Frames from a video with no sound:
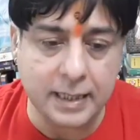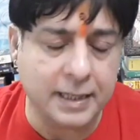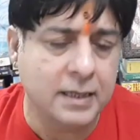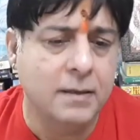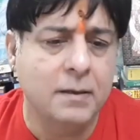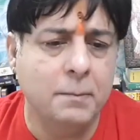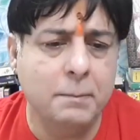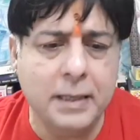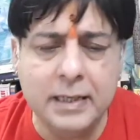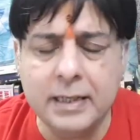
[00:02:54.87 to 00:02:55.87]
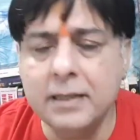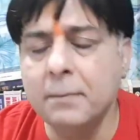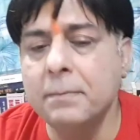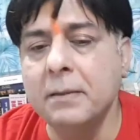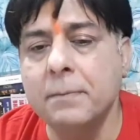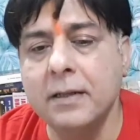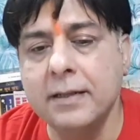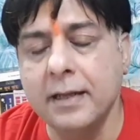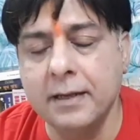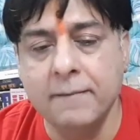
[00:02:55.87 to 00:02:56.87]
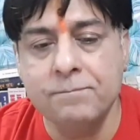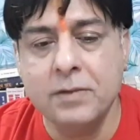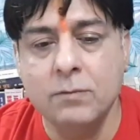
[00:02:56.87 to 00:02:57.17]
Like mainly the people there